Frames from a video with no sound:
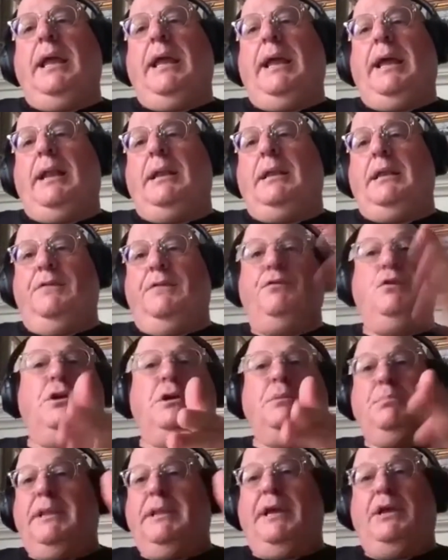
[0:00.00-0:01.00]
And if you
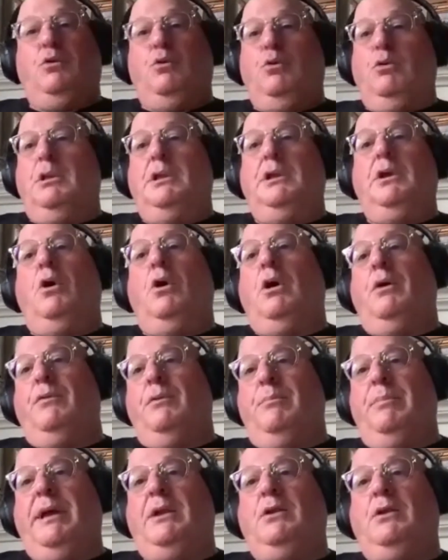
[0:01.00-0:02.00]
can plan early, all
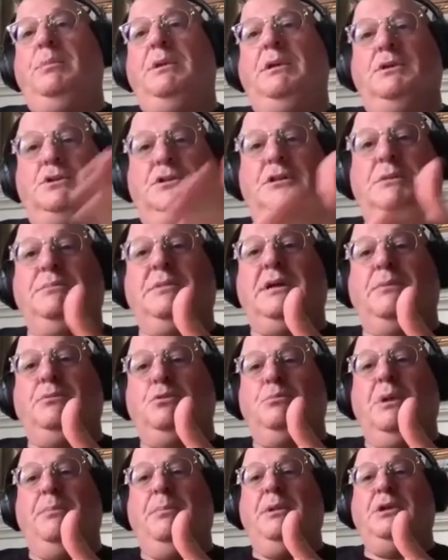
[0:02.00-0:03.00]
the better, because
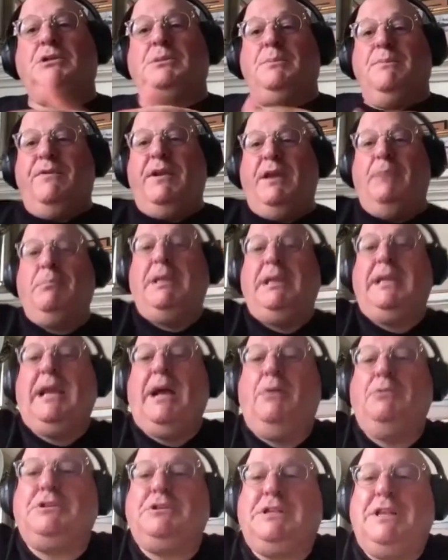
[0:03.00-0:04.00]
sometimes there may be some family
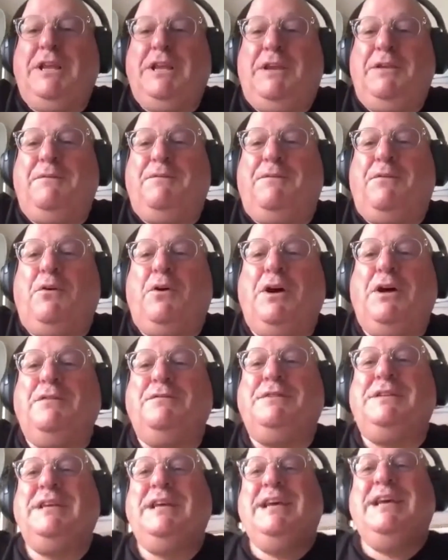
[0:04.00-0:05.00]
counseling
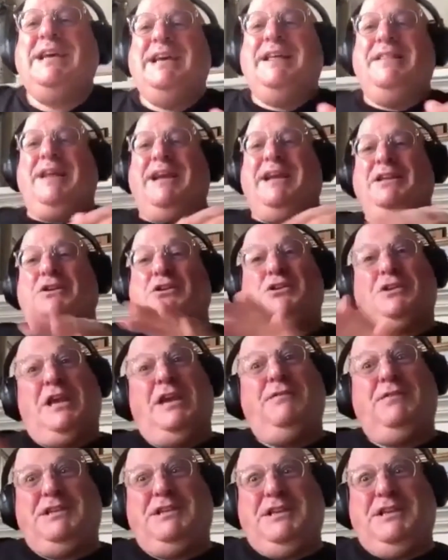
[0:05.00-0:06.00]
involved that can
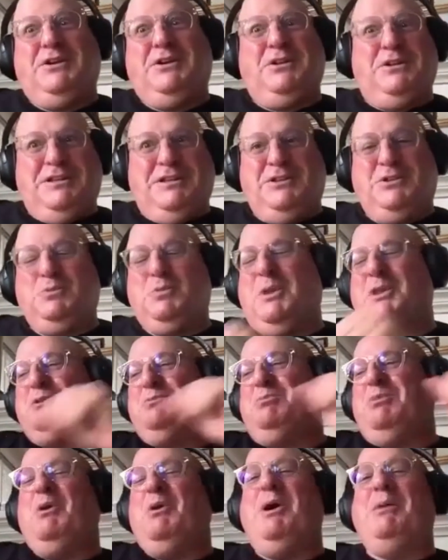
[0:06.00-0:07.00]
save a deal as well
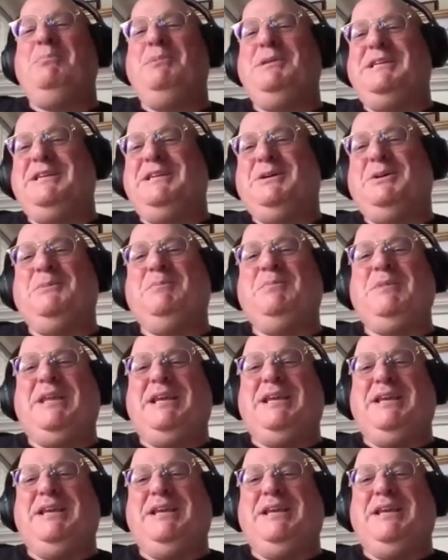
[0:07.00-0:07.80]
as blow up a deal.